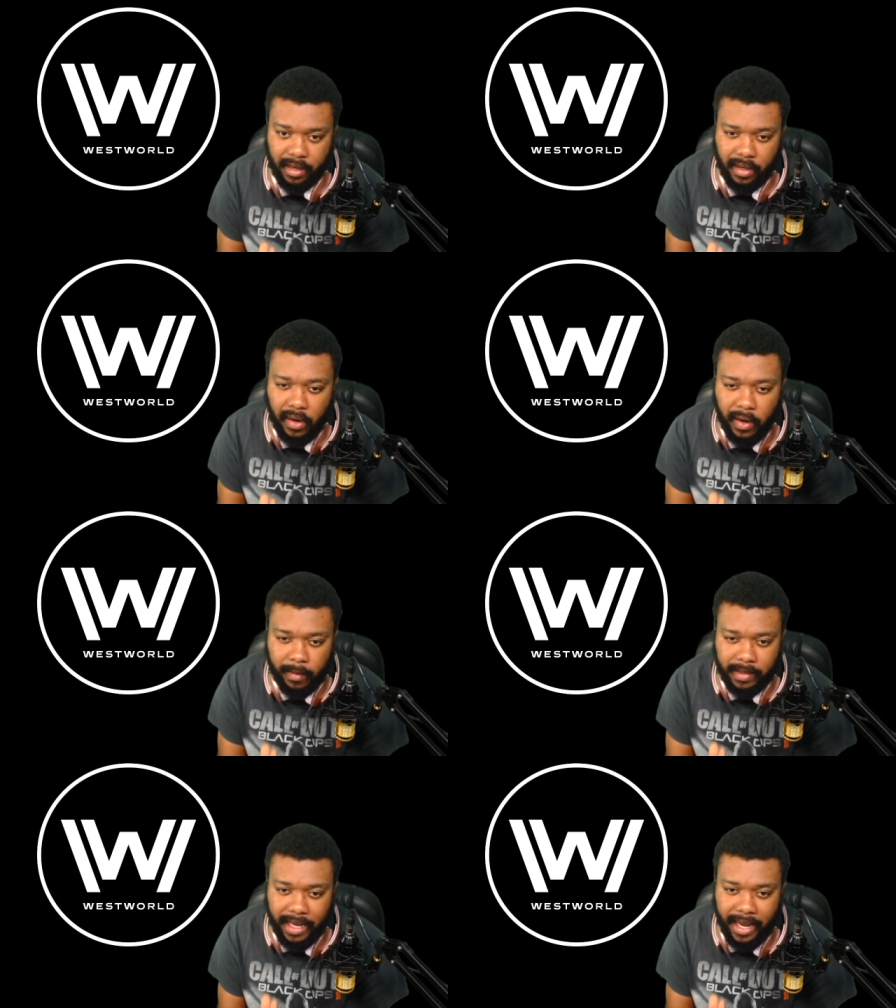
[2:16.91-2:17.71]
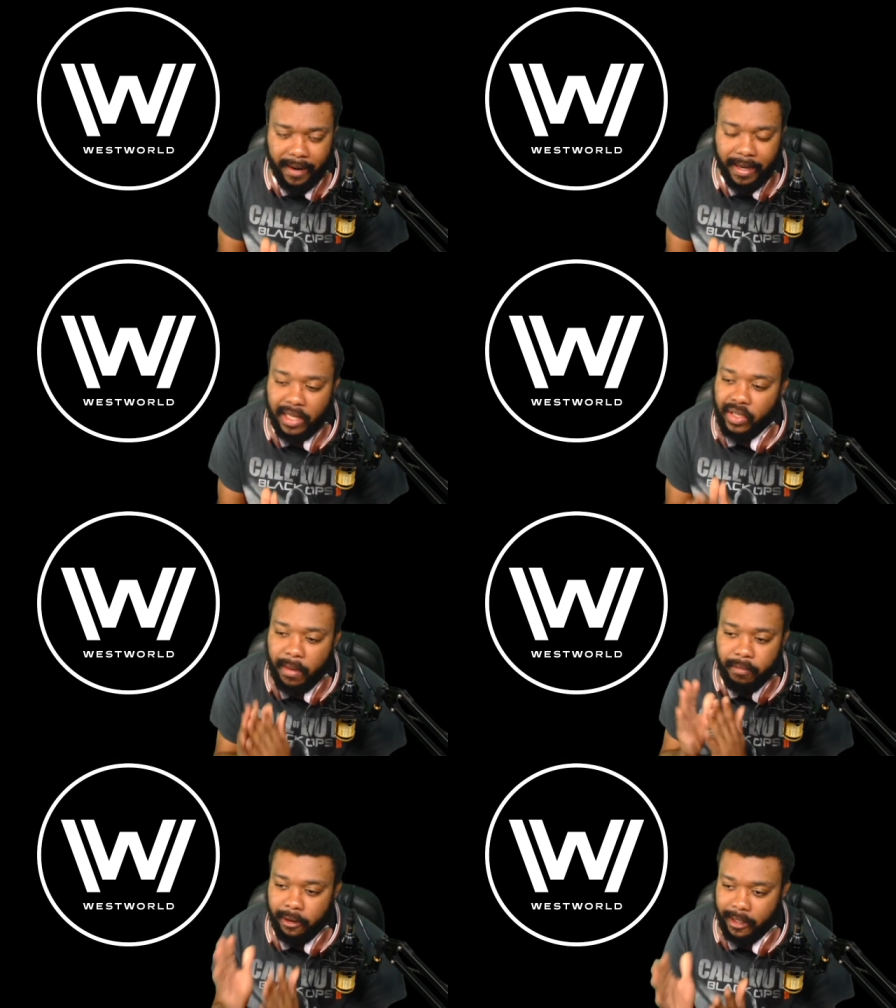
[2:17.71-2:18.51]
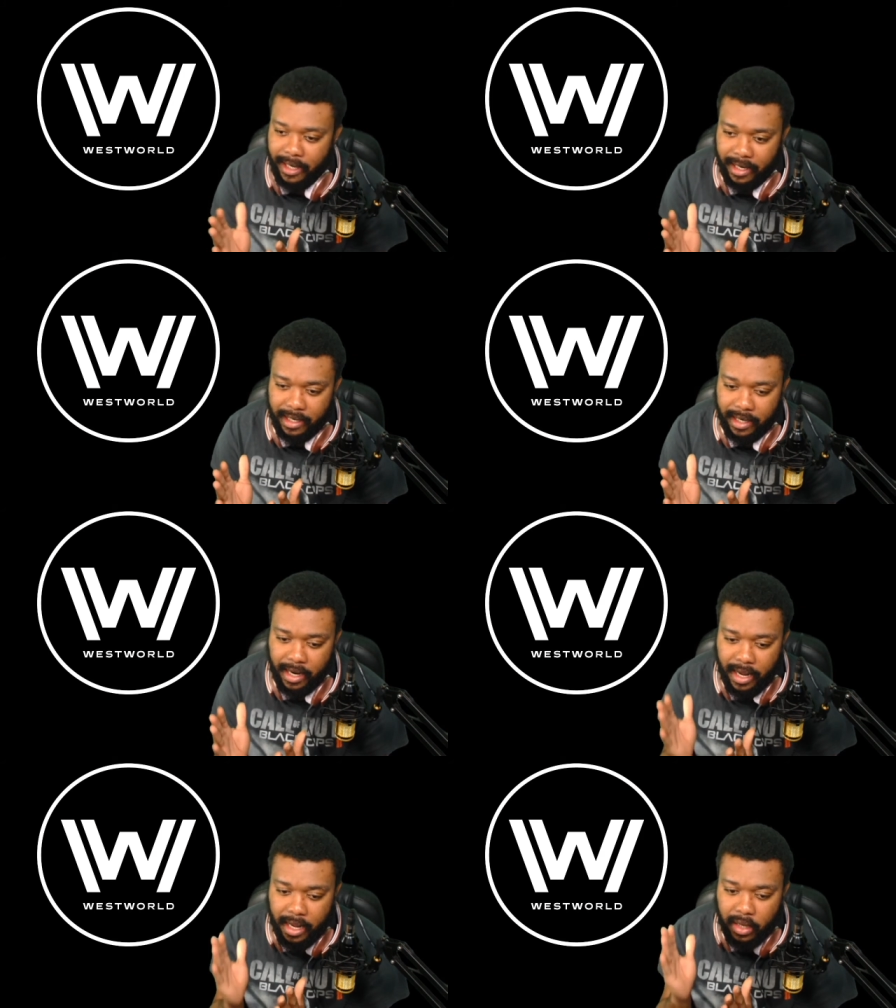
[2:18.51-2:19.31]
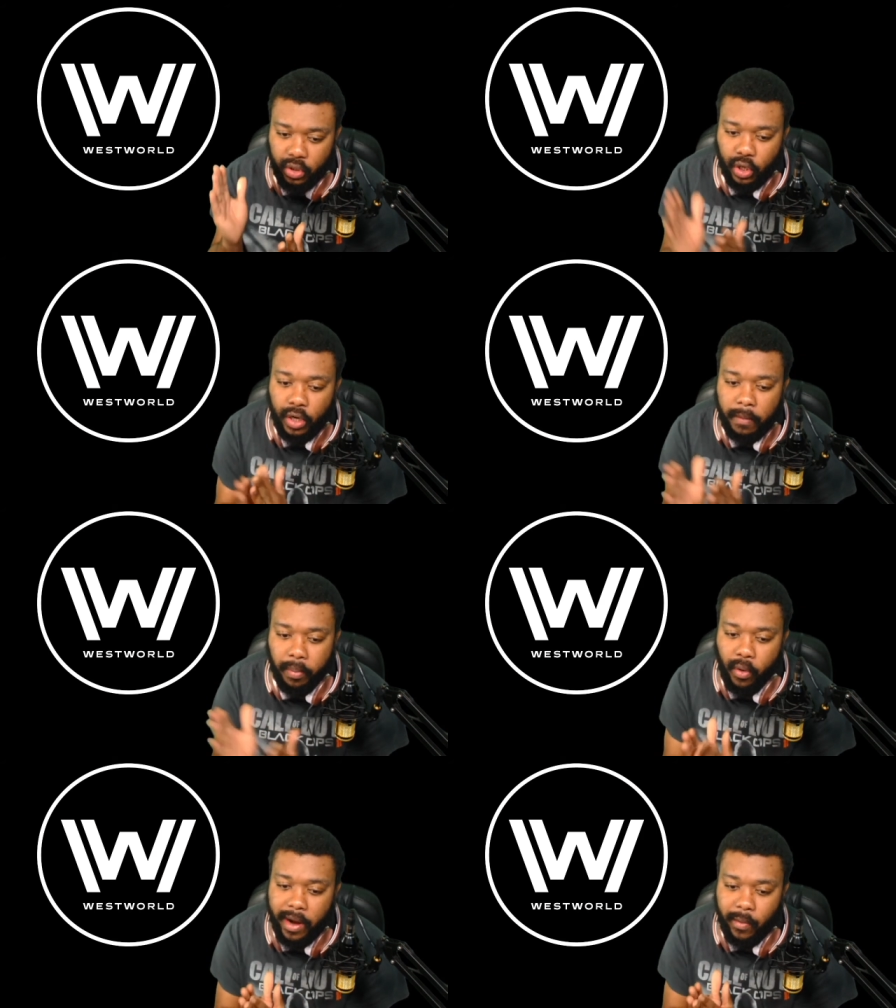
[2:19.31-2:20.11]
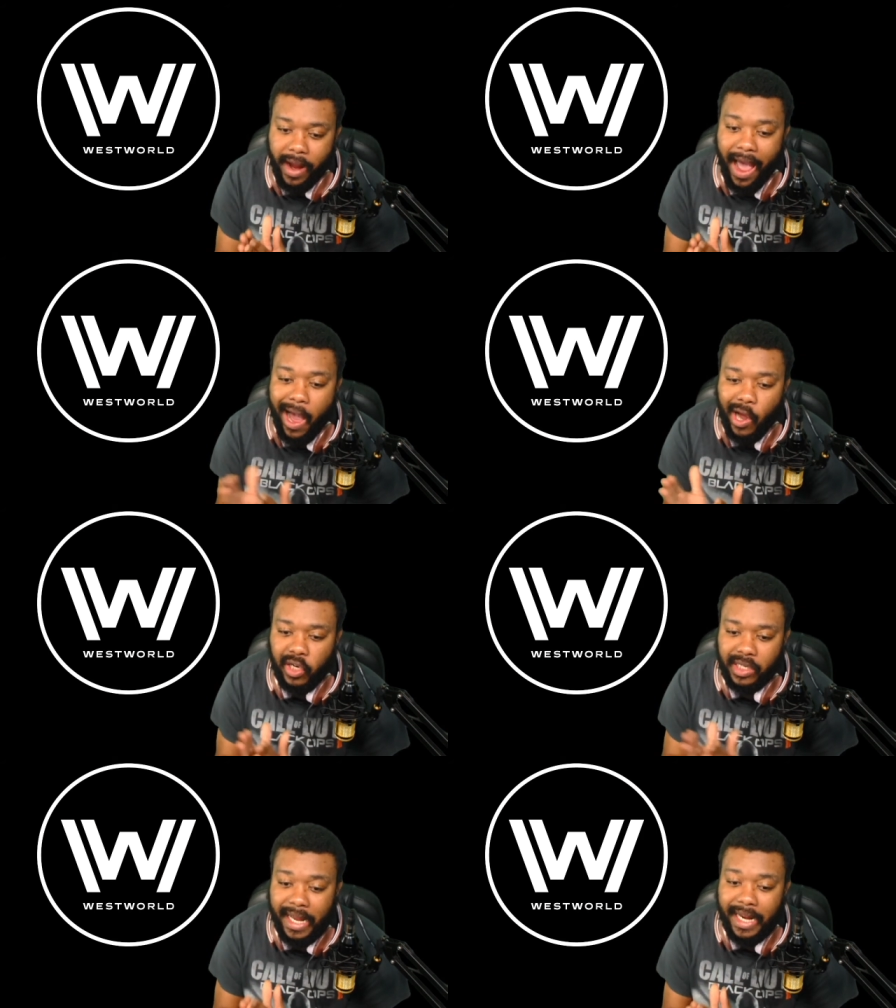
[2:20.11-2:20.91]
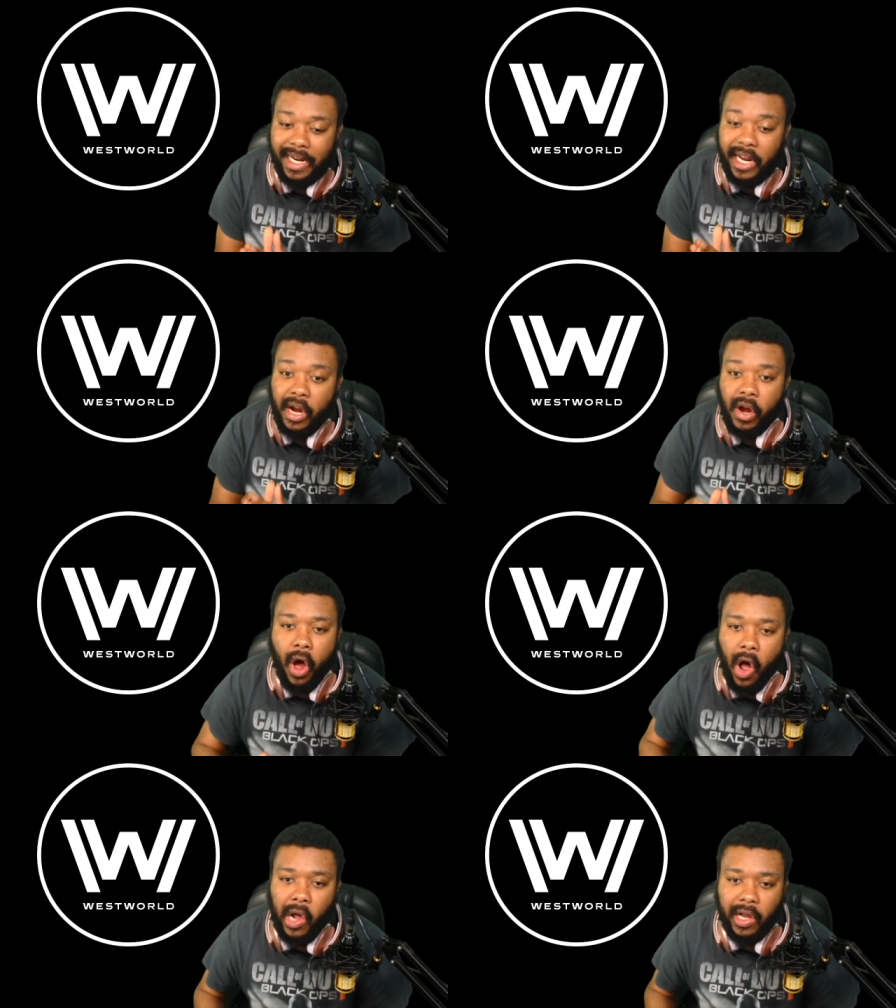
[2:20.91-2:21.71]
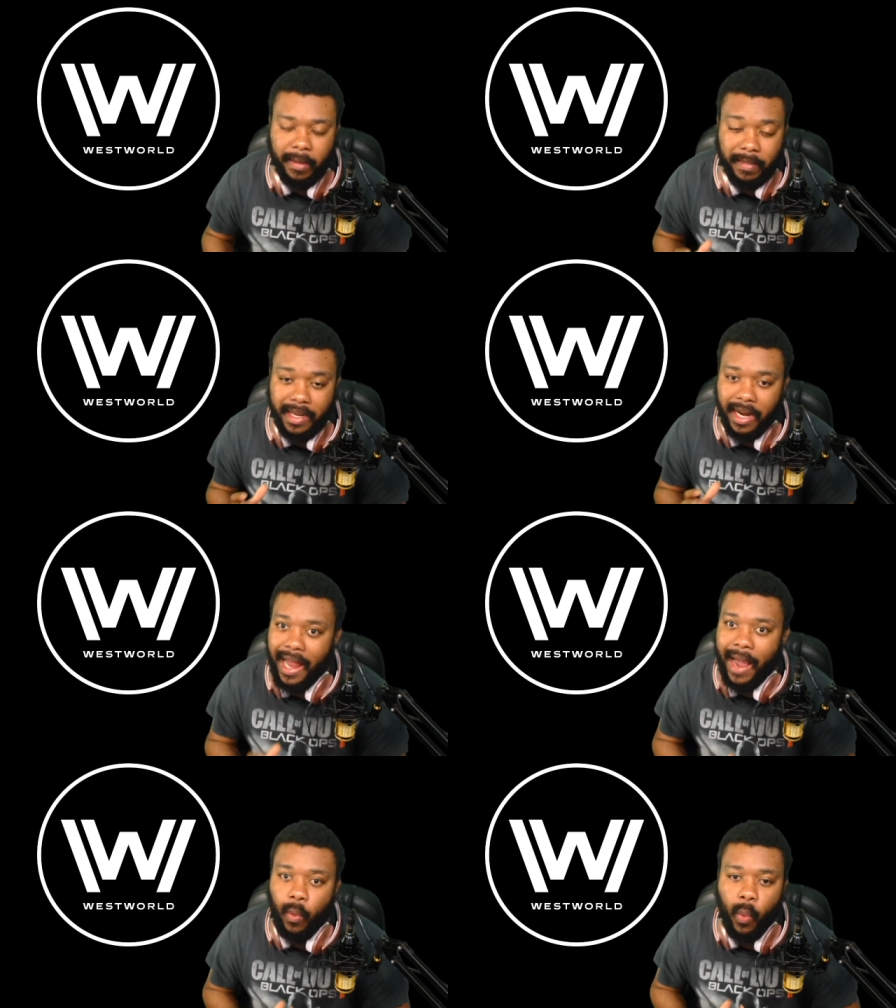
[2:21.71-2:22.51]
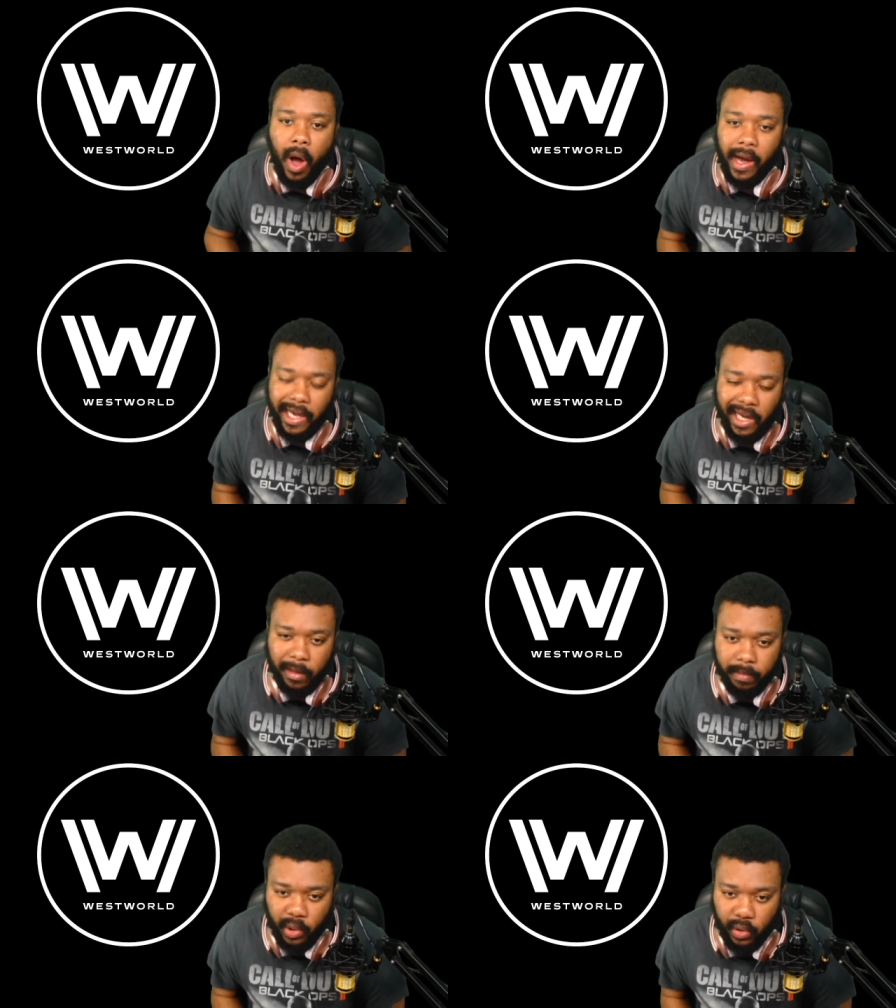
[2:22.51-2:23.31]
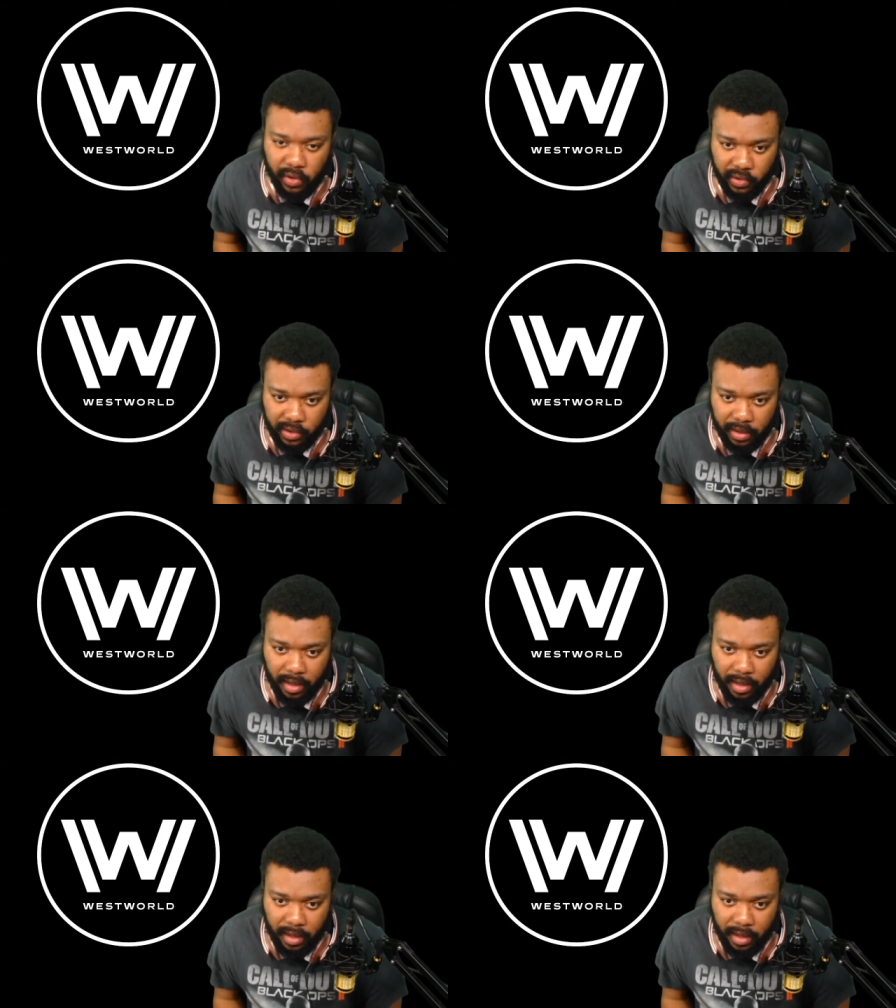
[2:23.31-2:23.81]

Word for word: You know what I'm saying? It's unprecedented to the point where I understand that they're like walking computers.